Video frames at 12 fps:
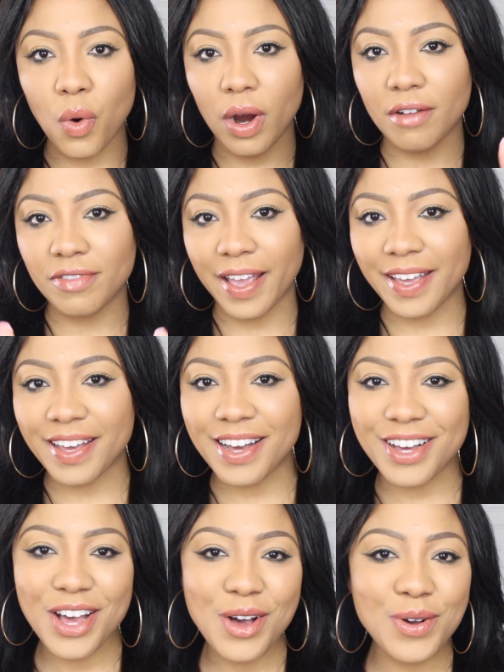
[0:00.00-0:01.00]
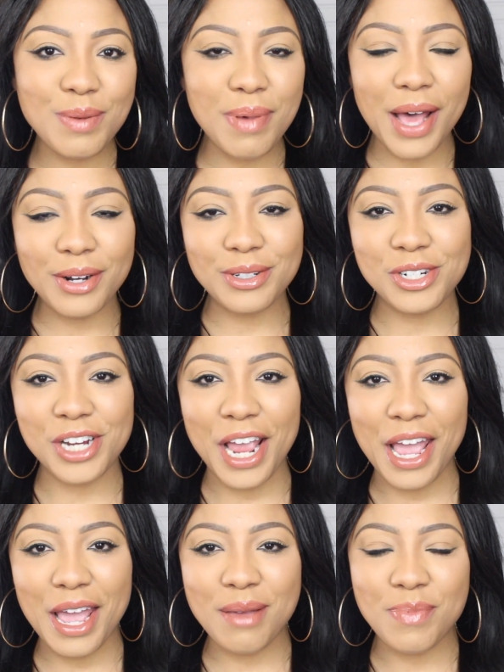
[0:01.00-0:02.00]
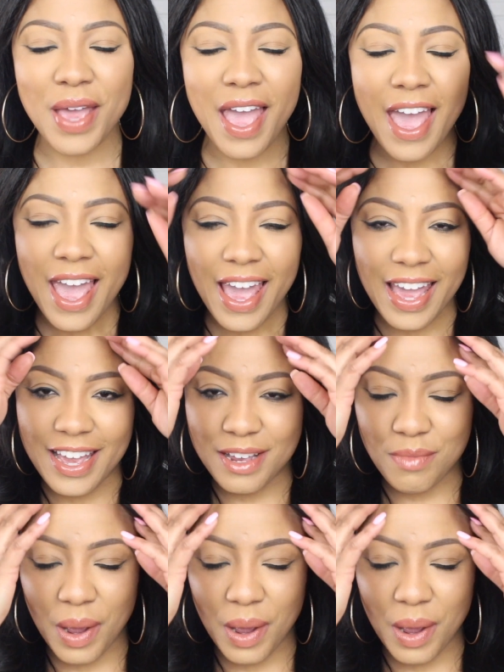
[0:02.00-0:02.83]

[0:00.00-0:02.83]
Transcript: more of like a Coke bottle shape, and